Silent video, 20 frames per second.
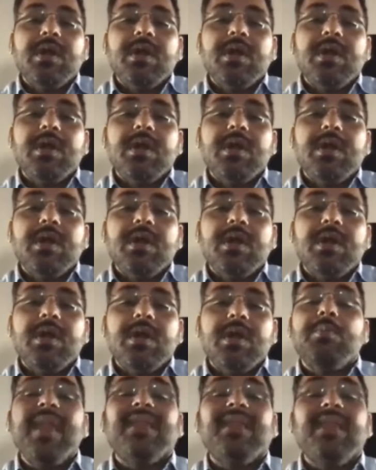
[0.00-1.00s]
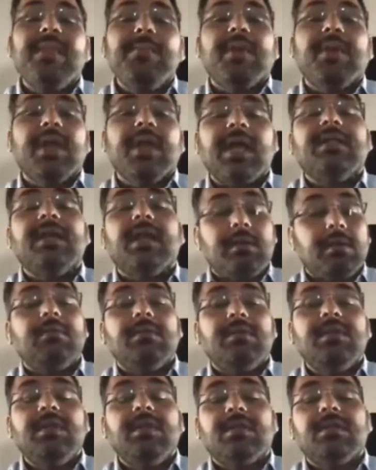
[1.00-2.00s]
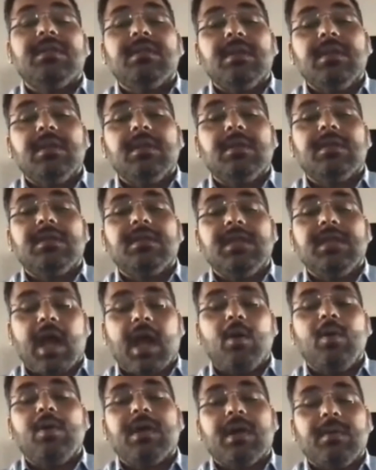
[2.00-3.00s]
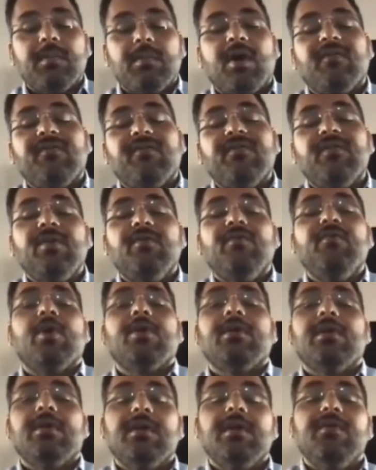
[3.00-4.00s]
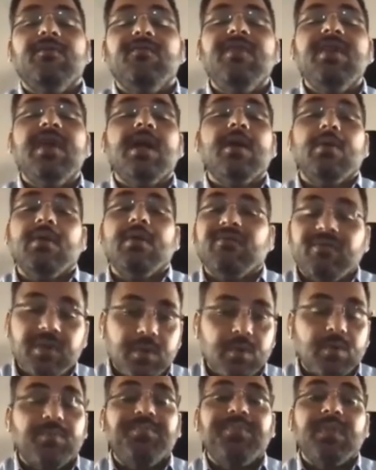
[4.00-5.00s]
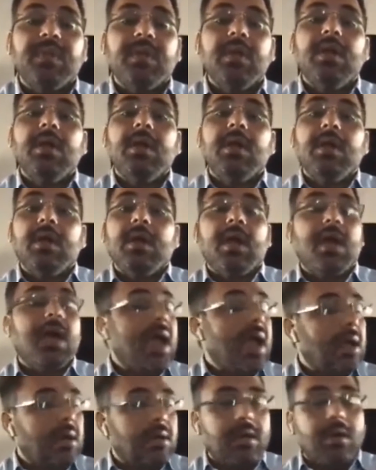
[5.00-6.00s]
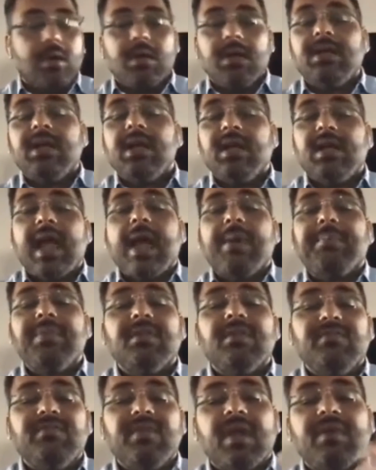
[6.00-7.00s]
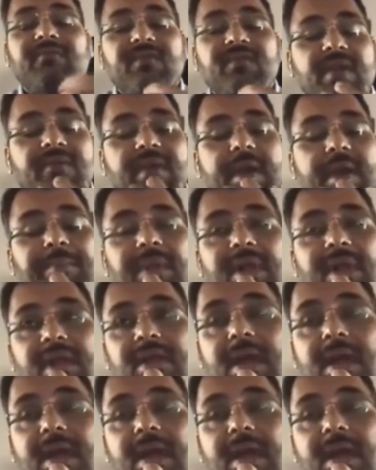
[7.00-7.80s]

to ensure, to make them realize that this is the outcome of what we are doing for you. It happens. We have